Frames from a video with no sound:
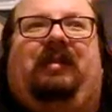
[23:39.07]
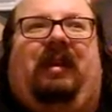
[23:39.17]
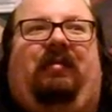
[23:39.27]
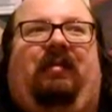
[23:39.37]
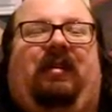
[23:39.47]

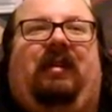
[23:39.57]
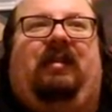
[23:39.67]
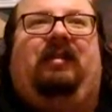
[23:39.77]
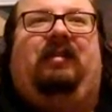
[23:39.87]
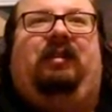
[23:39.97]
everyone
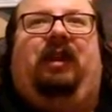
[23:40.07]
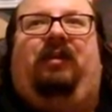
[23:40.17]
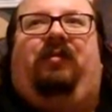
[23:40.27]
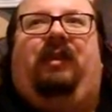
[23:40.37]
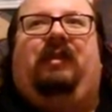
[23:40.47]
in
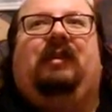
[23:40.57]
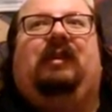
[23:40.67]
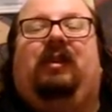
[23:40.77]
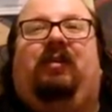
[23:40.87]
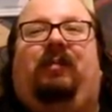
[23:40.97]
Gen 3
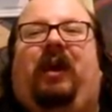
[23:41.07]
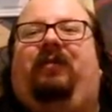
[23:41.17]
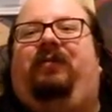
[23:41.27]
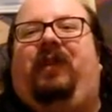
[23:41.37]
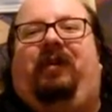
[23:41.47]
doesn't know
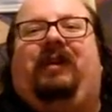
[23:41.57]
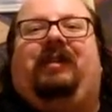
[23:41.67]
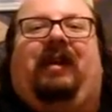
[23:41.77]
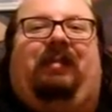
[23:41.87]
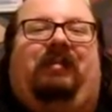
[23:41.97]
about fairy
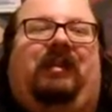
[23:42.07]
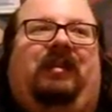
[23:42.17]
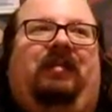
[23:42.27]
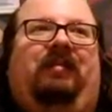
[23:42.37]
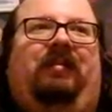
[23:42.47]

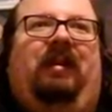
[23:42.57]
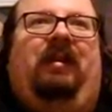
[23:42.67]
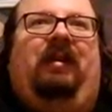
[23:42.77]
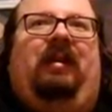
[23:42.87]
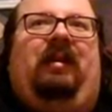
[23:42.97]
types.
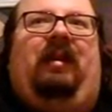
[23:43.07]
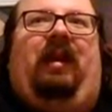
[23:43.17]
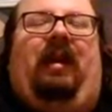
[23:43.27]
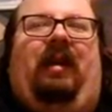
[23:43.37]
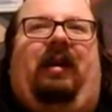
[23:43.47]

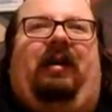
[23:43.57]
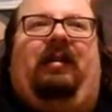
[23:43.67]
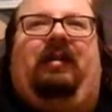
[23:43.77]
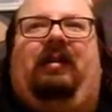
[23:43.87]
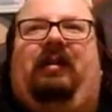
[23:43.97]

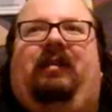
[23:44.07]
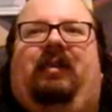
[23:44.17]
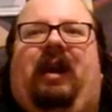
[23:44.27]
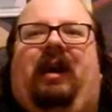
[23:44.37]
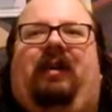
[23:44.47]
And
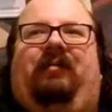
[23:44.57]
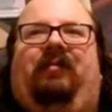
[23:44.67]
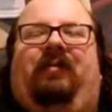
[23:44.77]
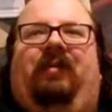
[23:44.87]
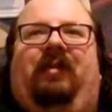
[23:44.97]
you
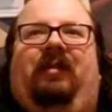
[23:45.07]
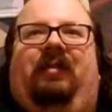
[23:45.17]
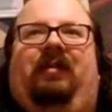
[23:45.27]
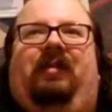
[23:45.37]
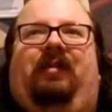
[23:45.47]
have
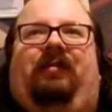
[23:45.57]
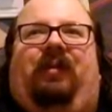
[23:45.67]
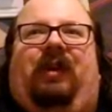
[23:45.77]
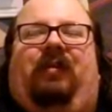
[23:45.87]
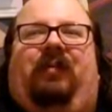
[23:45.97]
your
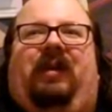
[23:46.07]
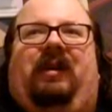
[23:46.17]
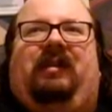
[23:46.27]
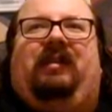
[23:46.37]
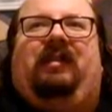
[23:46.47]
final
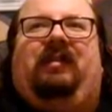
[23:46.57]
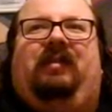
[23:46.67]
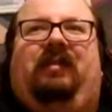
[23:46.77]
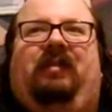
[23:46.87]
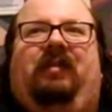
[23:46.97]
boss,
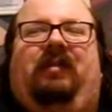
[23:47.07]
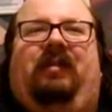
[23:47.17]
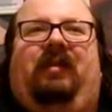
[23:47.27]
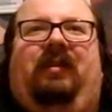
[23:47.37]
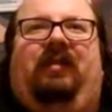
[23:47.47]

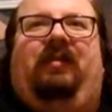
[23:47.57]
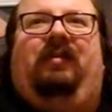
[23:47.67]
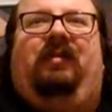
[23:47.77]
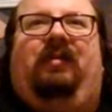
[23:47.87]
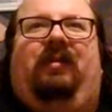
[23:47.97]

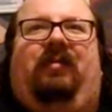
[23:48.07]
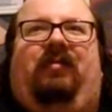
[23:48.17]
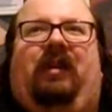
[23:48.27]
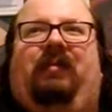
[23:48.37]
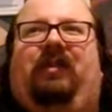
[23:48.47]

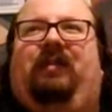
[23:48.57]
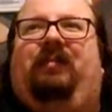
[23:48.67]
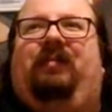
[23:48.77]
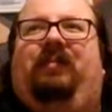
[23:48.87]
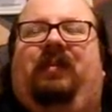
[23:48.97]
3 of
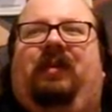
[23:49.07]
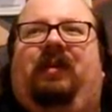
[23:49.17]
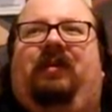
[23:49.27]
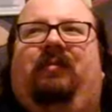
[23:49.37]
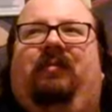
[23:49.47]
them
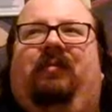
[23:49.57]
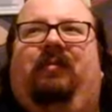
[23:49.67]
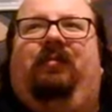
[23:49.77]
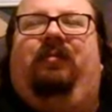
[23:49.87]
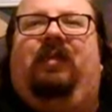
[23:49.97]
are
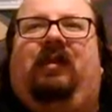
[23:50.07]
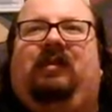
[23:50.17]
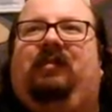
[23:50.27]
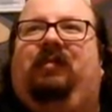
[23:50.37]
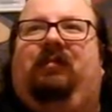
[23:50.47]

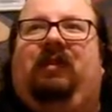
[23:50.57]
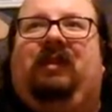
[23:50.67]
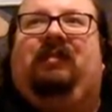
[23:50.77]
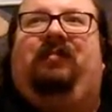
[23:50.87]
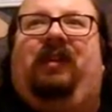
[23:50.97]
relatively
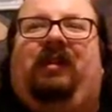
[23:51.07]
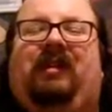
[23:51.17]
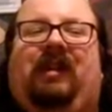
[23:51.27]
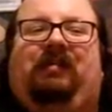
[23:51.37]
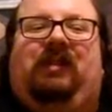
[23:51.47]
weak to fairy
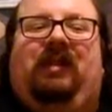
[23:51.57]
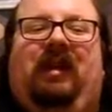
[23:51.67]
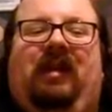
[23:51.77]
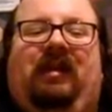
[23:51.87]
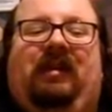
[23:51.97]
types,
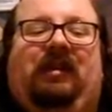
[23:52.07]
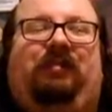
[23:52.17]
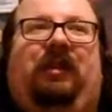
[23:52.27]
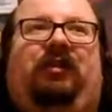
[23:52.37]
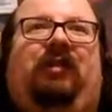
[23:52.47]

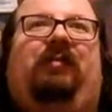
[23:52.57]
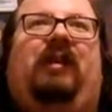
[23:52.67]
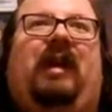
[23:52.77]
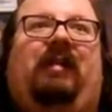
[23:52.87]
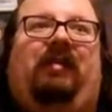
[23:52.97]
especially if
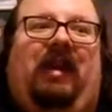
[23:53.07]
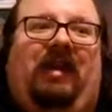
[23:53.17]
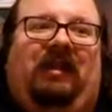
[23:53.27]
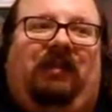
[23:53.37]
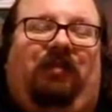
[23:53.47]
you have an
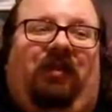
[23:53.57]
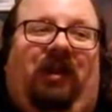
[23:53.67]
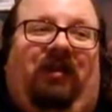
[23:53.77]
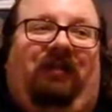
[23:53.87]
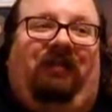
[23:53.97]

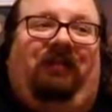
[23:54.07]
Asmorel.